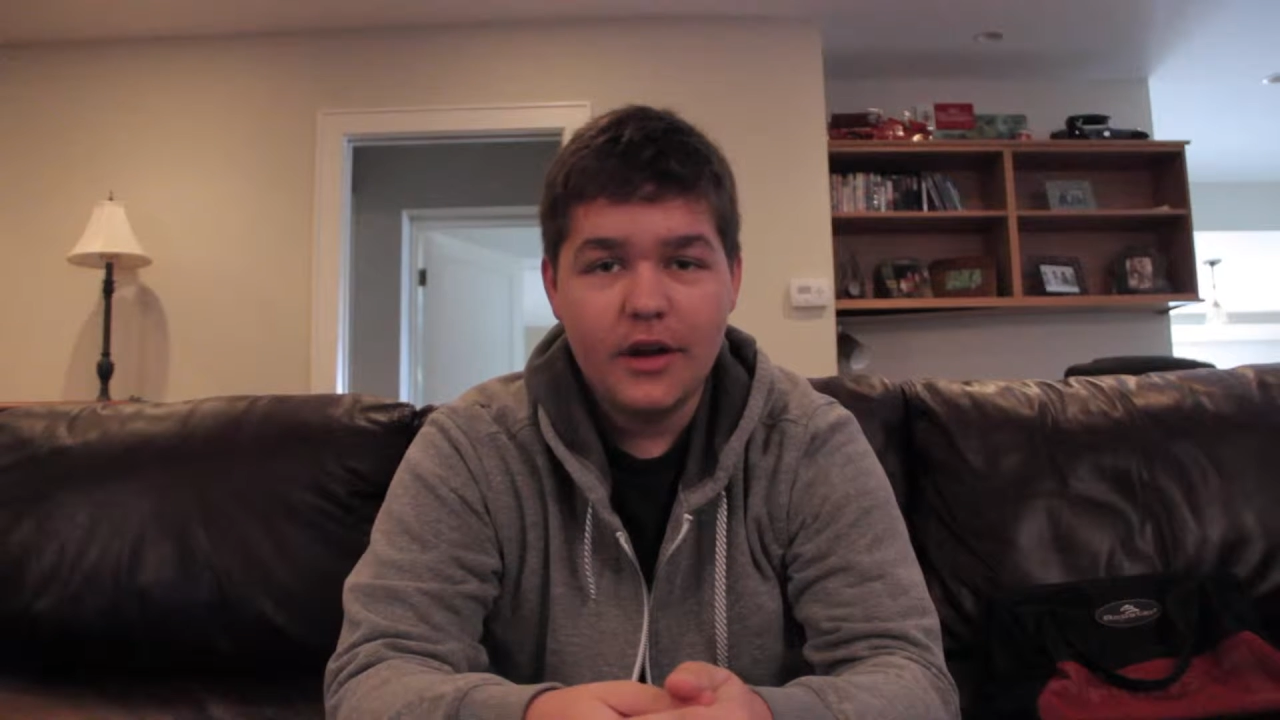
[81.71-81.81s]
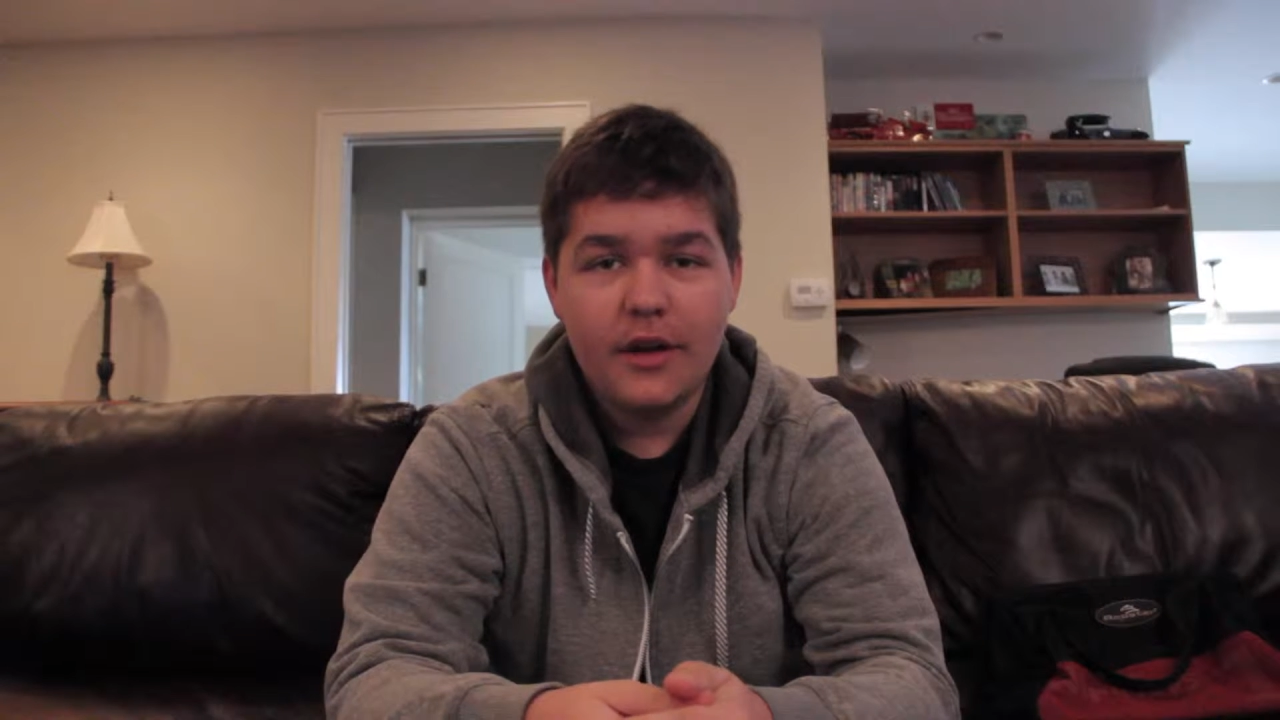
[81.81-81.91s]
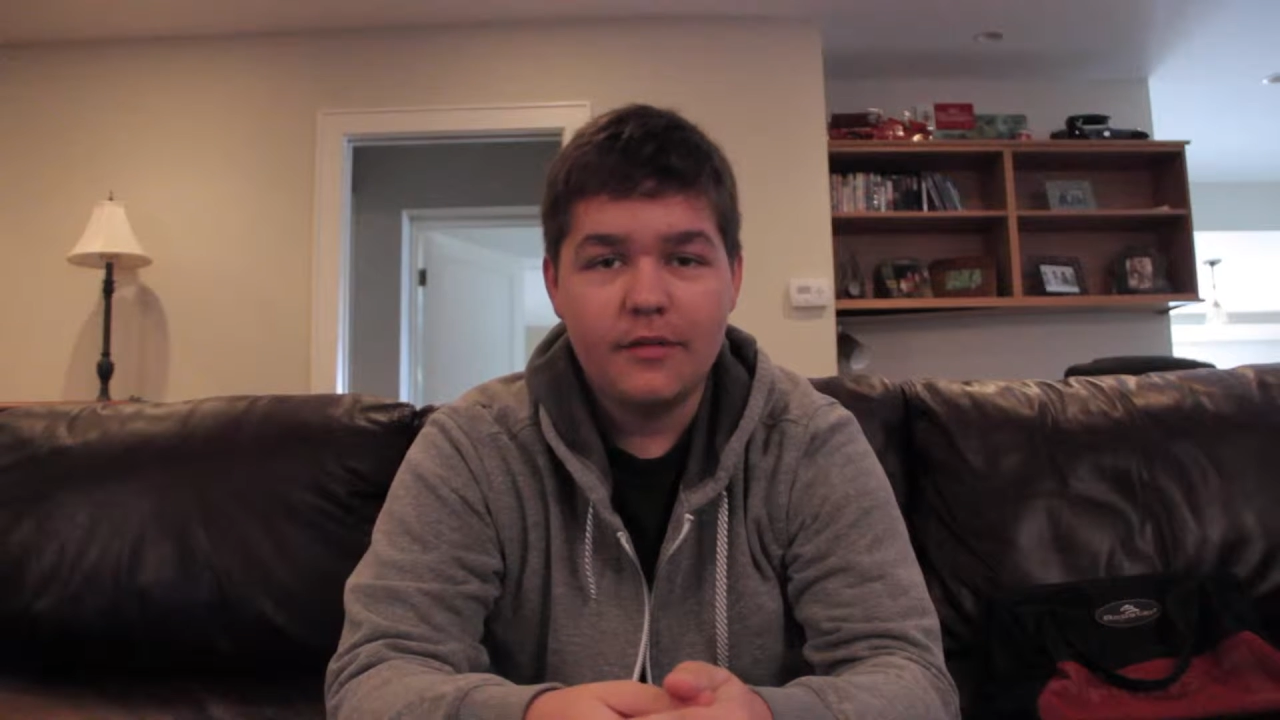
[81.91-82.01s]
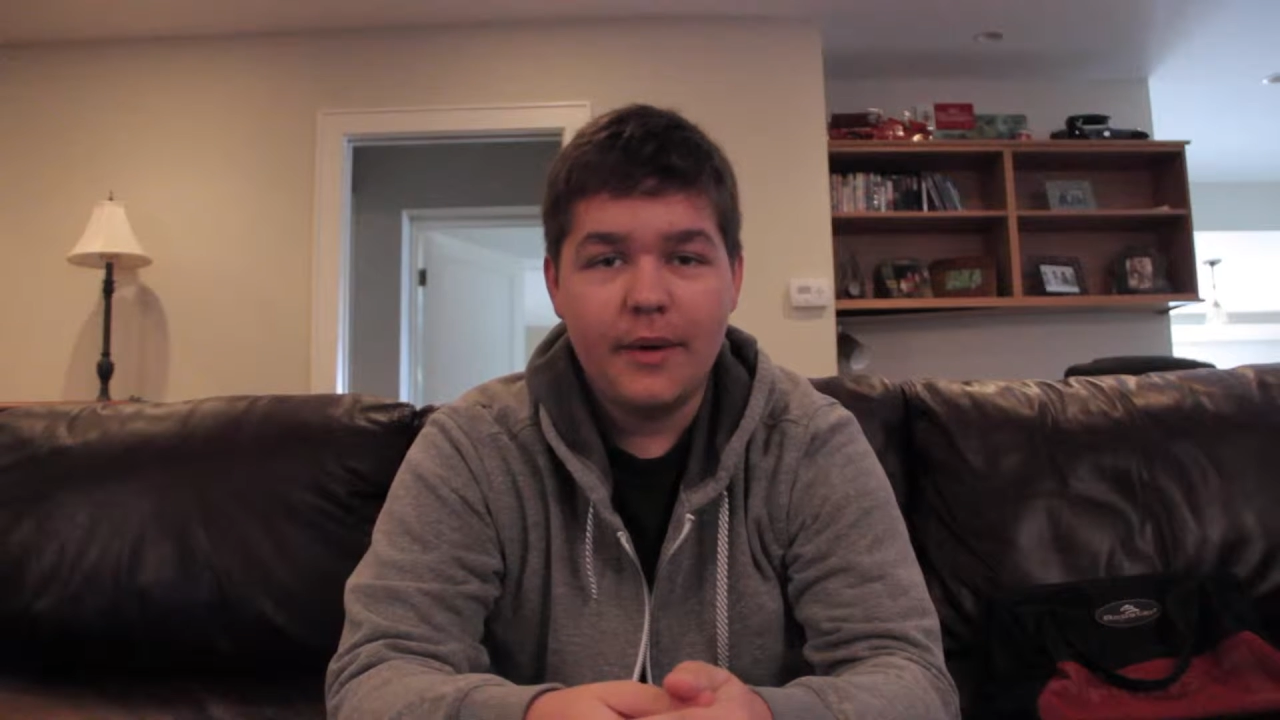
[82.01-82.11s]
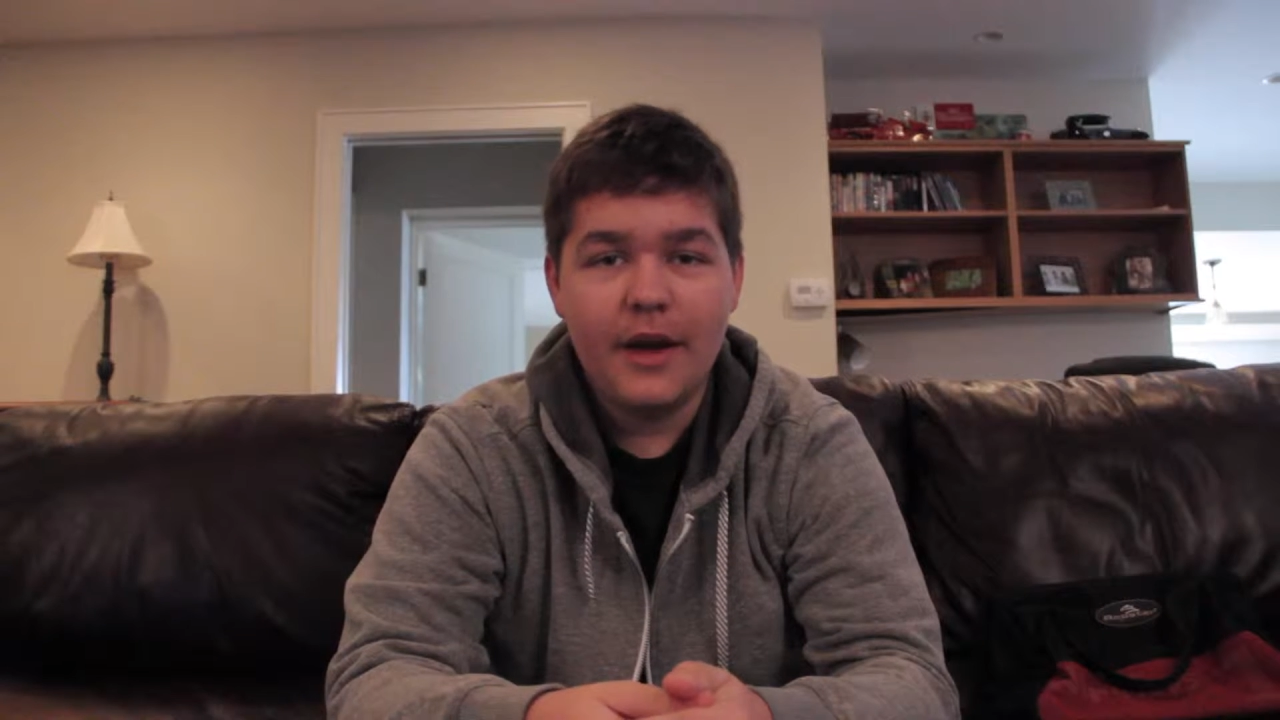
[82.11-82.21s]

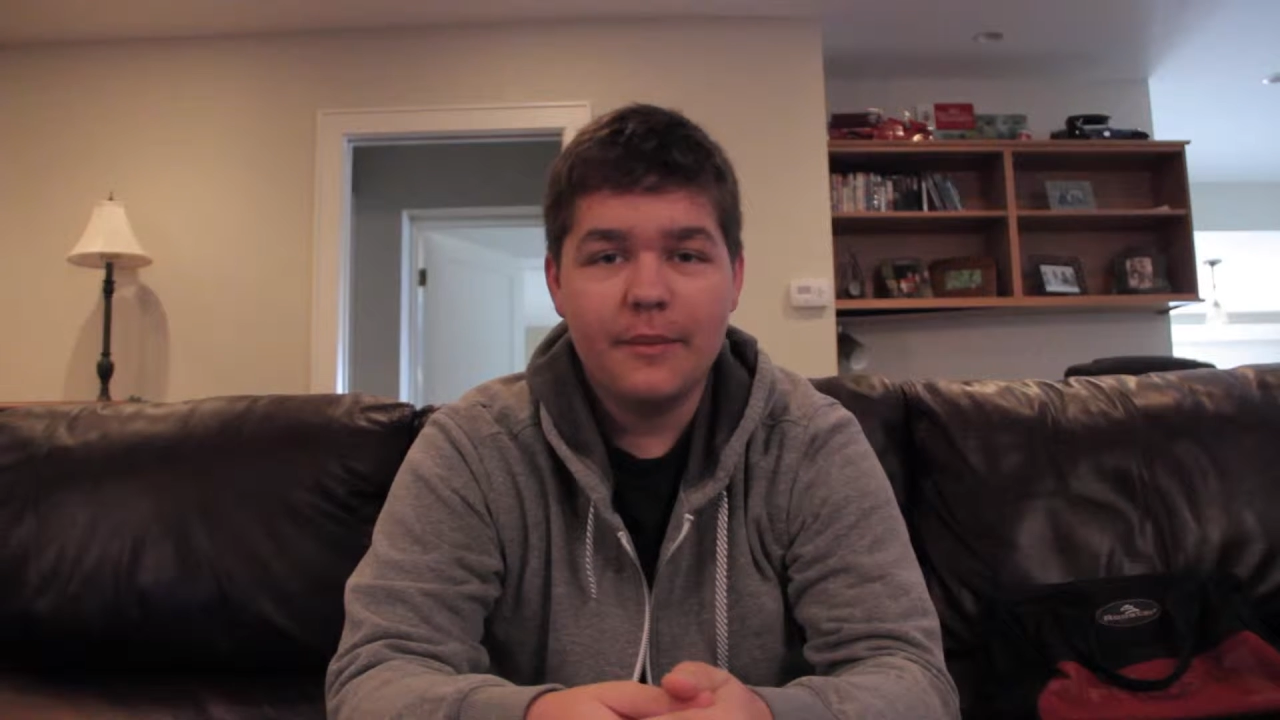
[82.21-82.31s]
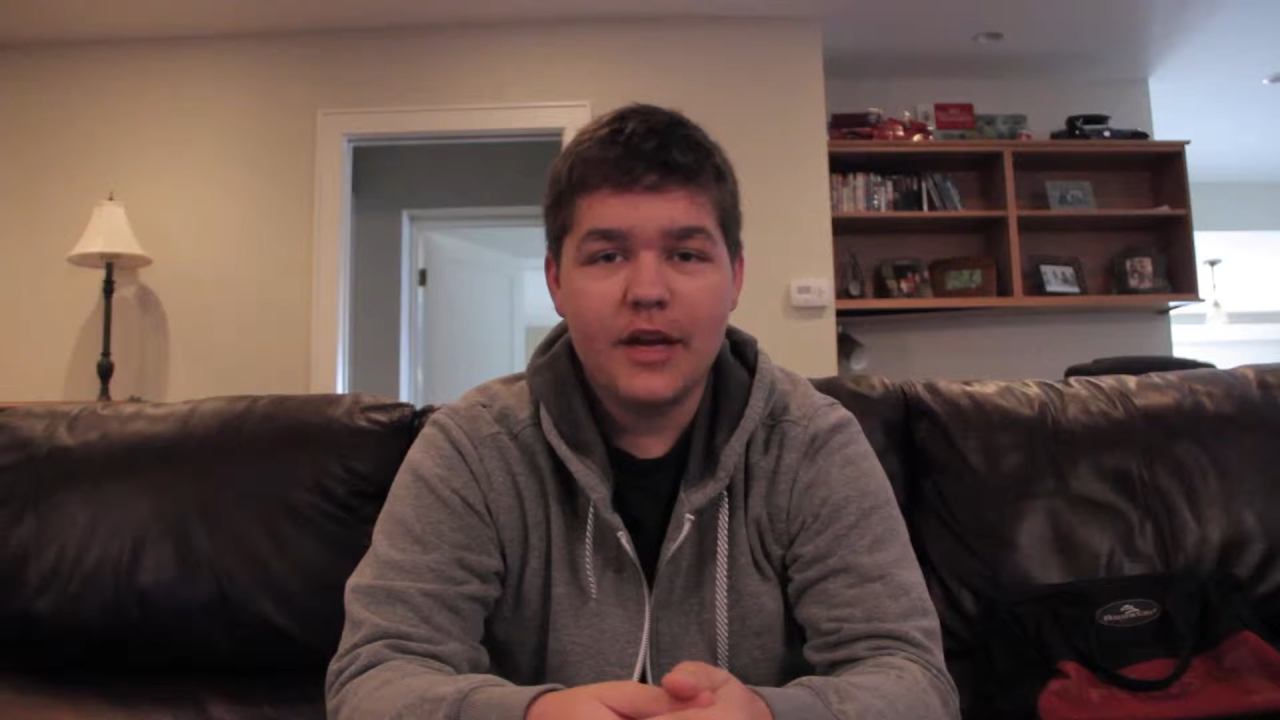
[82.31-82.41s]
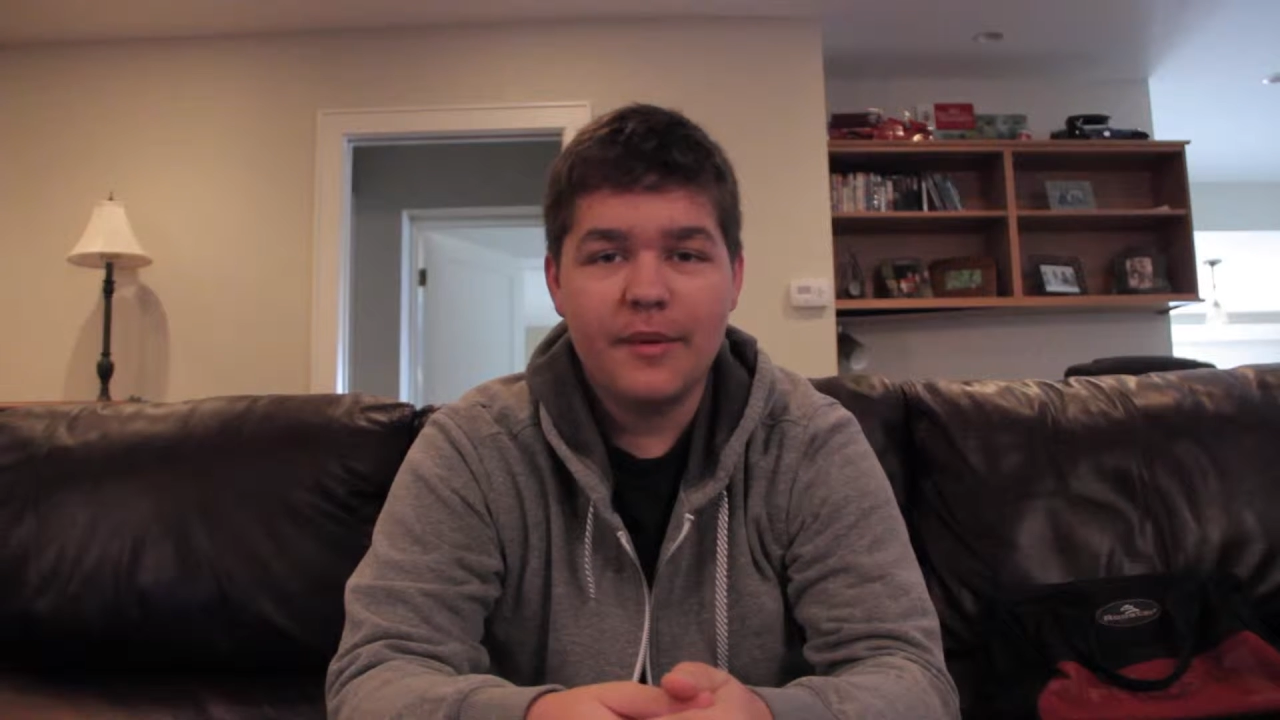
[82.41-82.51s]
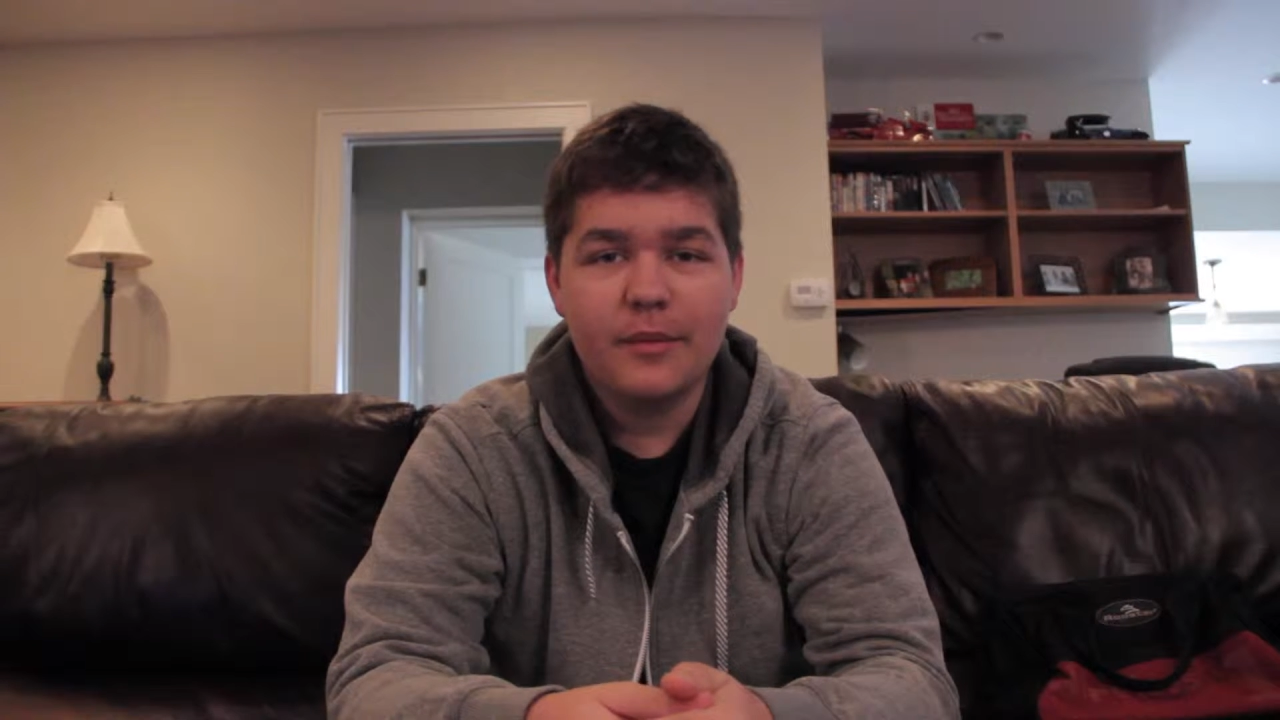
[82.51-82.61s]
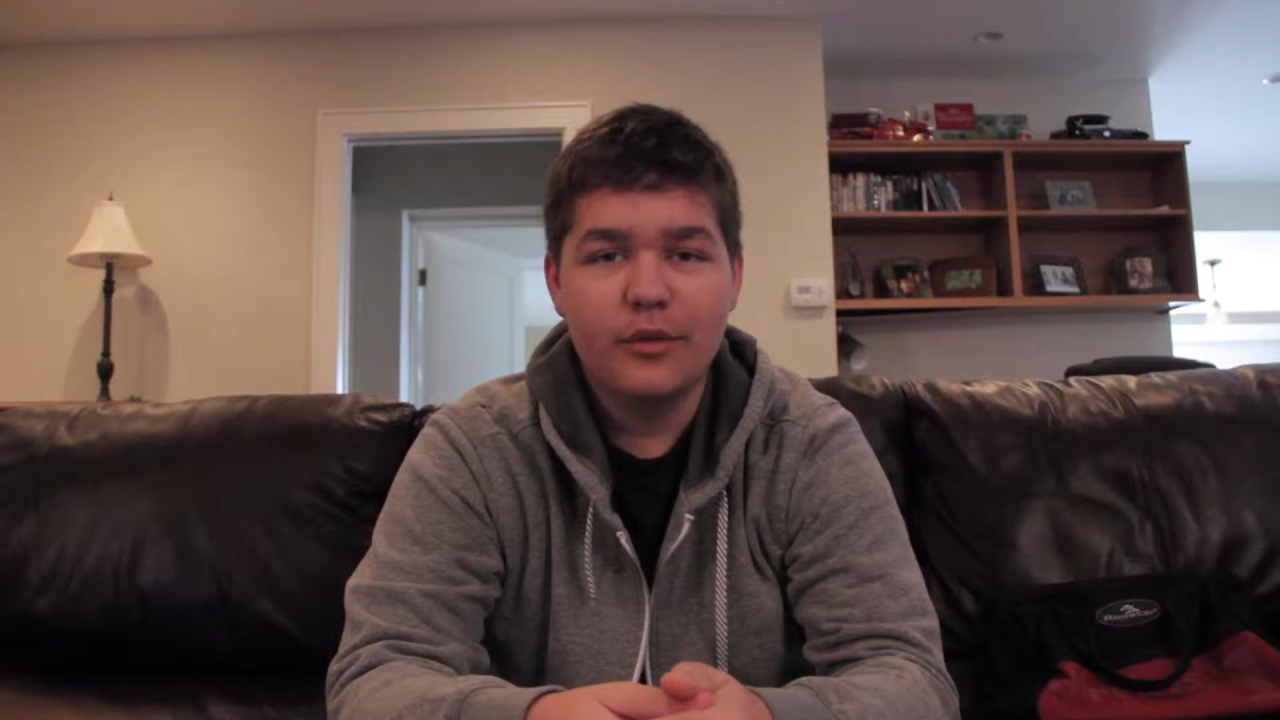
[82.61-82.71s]
of my upcoming